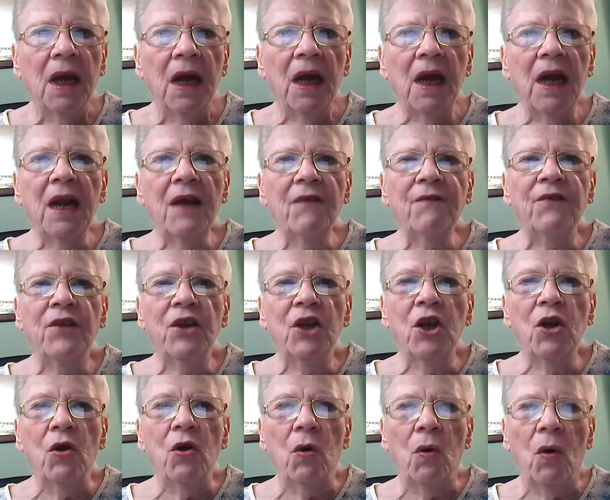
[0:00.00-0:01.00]
If
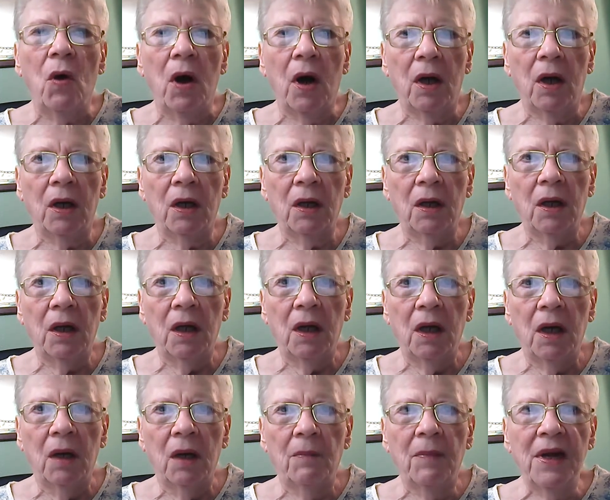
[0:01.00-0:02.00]
you
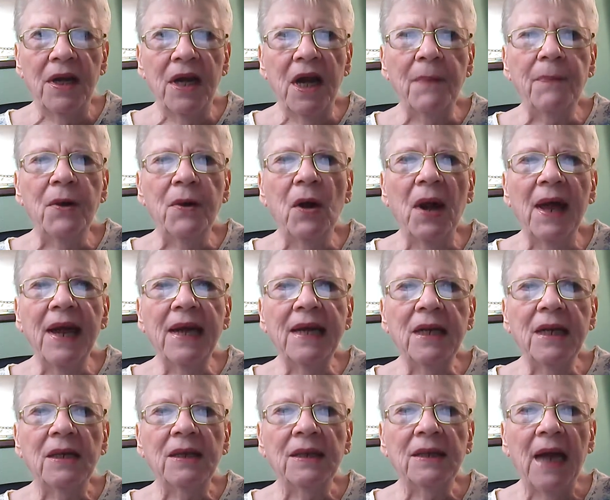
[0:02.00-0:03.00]
manipulate
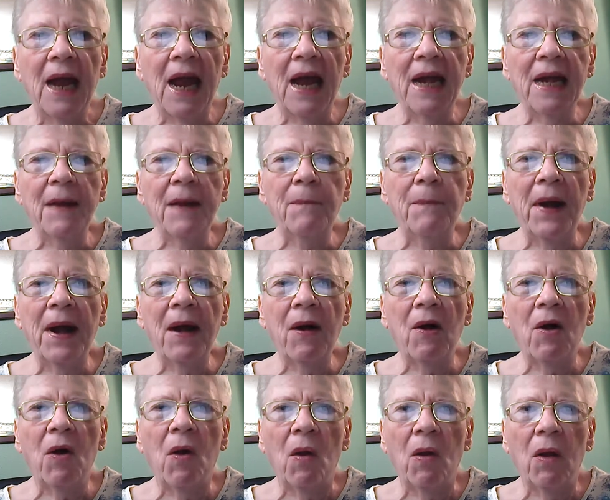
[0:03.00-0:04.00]
and
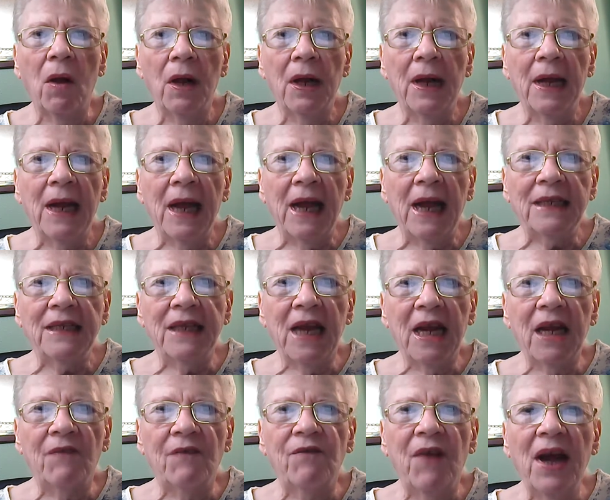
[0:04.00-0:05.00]
imperil,
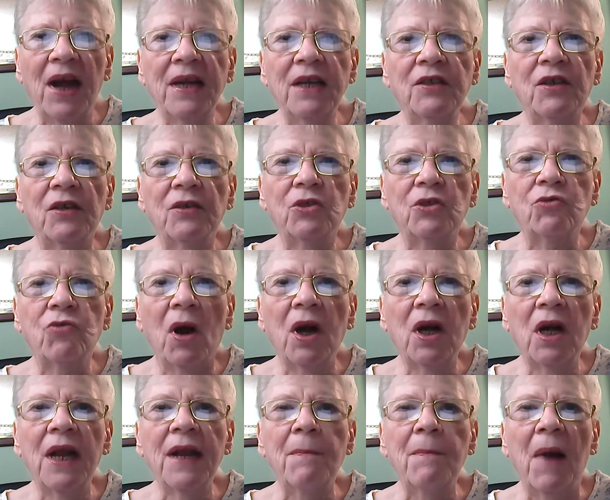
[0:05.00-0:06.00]
take advantage of
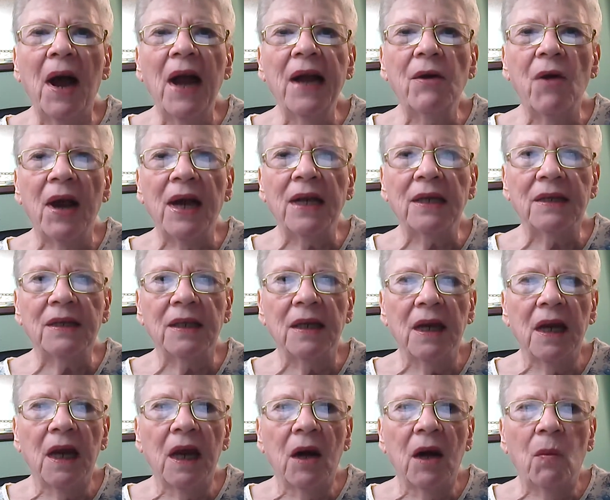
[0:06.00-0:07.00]
struggling migrants,
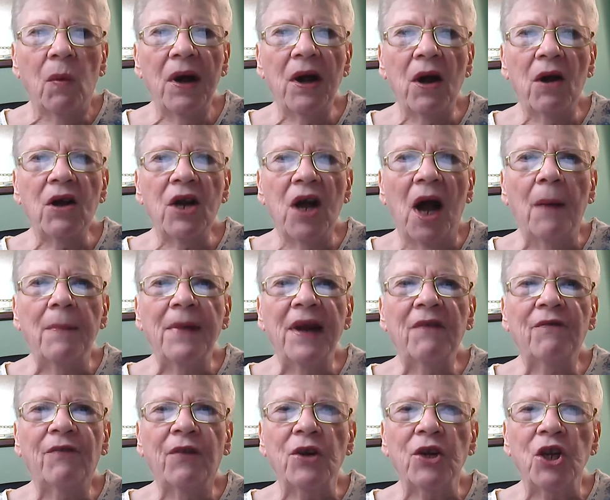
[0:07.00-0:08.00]
we are
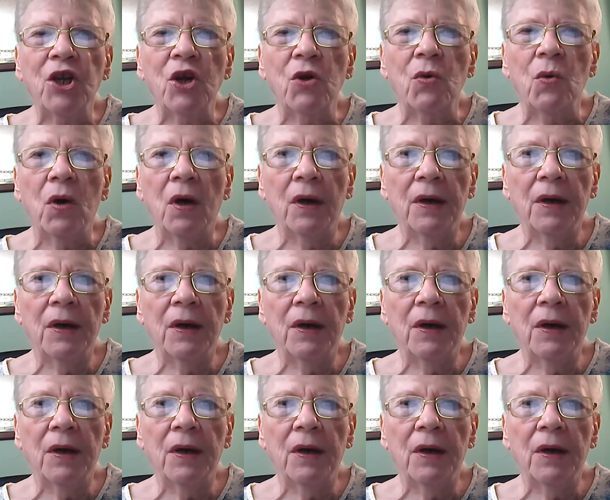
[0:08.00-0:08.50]
coming for you.